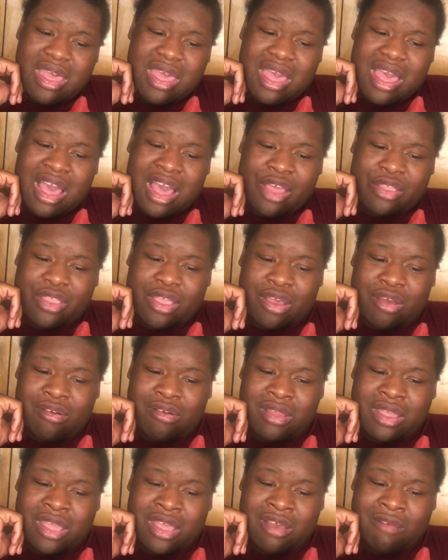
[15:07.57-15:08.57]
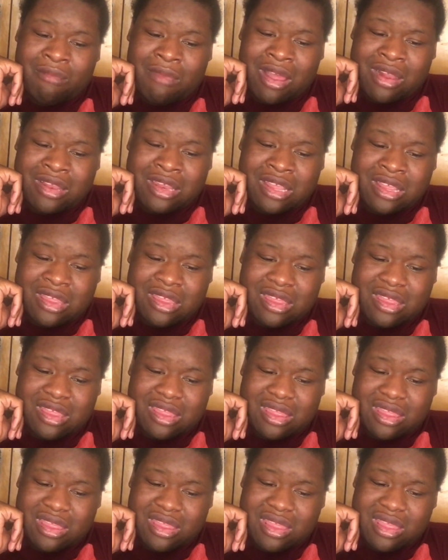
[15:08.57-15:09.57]
I told him, I
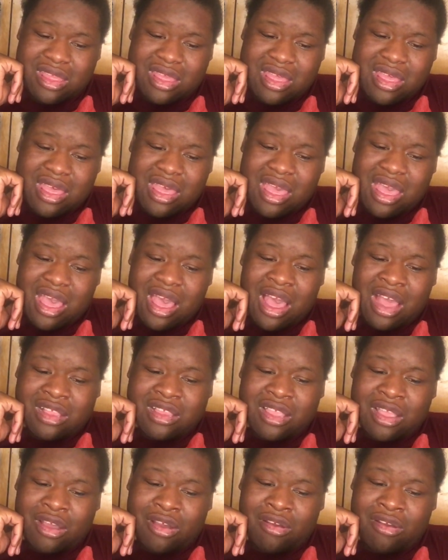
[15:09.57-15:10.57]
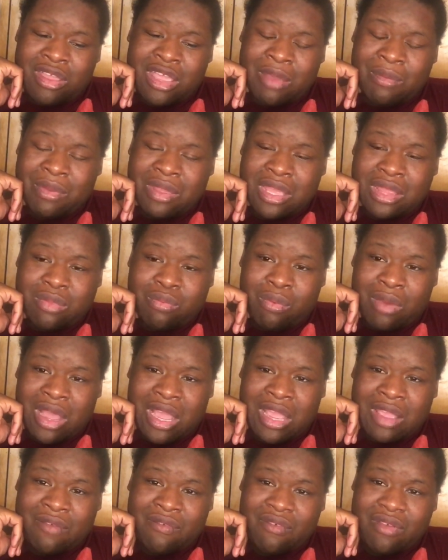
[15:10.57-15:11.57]
just, I told him and his
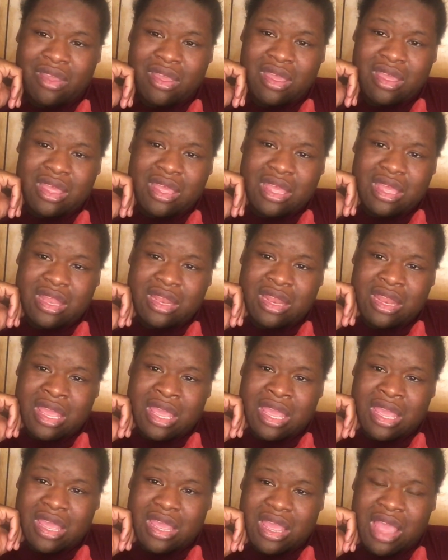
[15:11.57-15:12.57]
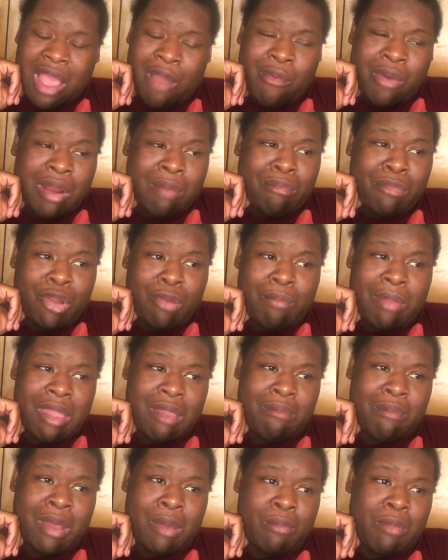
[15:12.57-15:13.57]
wife that I want to move back
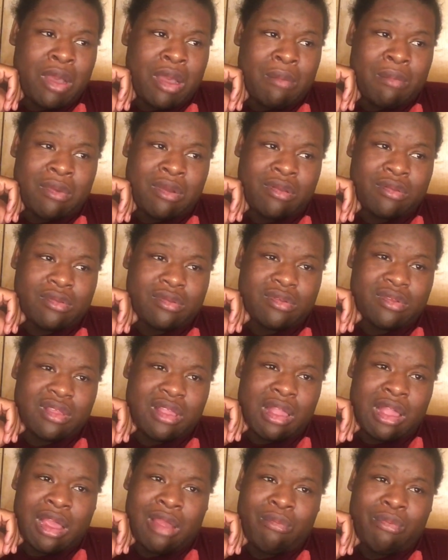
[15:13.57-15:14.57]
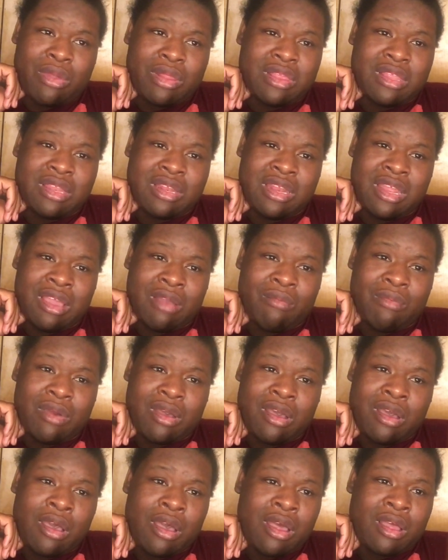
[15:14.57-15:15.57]
to my mama. I'd rather deal with
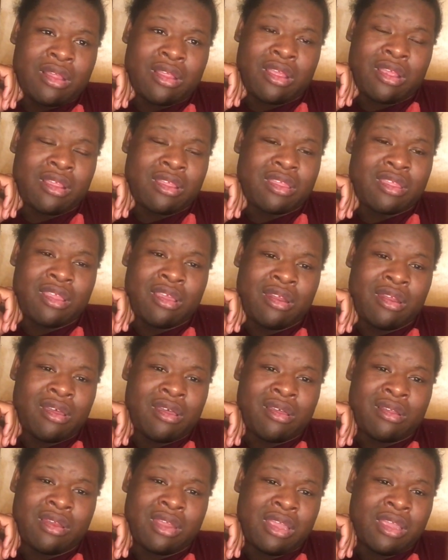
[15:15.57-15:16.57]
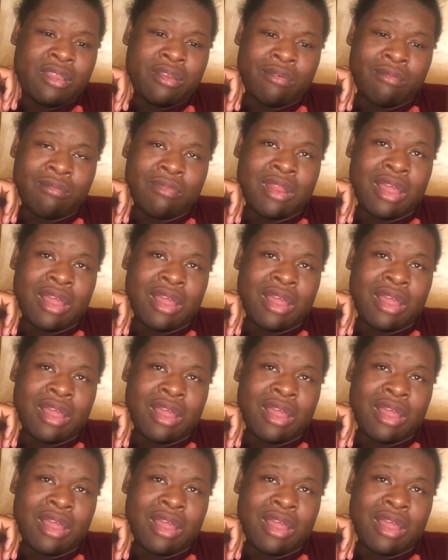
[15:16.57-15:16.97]
her instead of them.